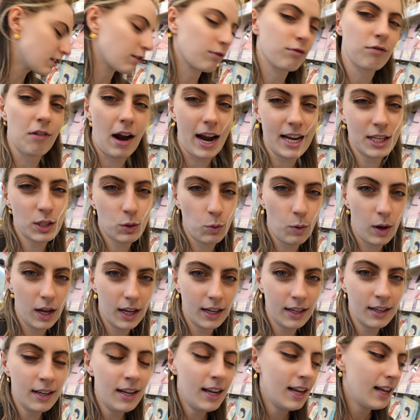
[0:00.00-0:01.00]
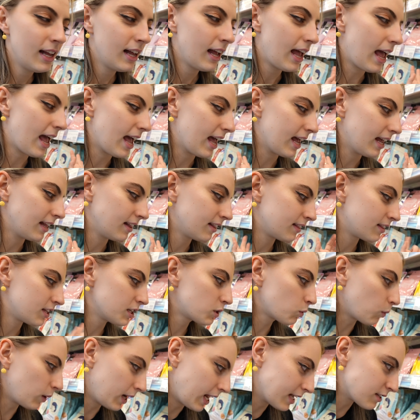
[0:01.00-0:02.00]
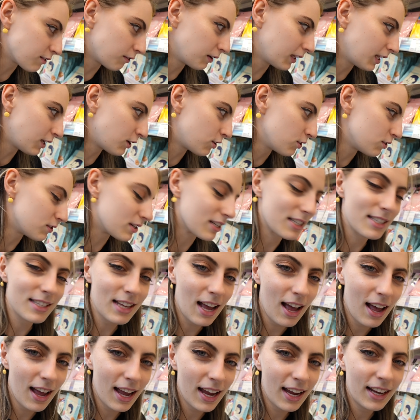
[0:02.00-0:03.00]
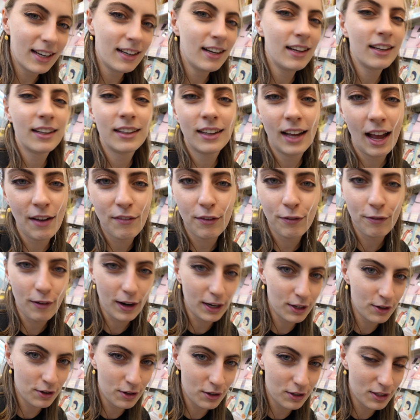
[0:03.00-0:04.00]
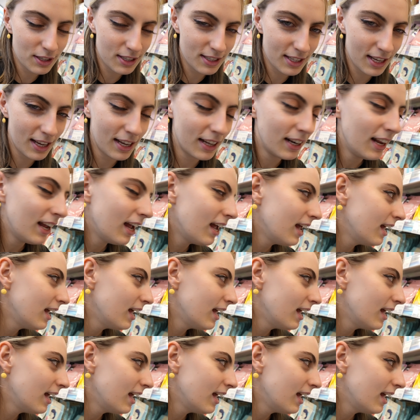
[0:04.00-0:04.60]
rice one, and this one has a really cute design. I have a friend who uses it.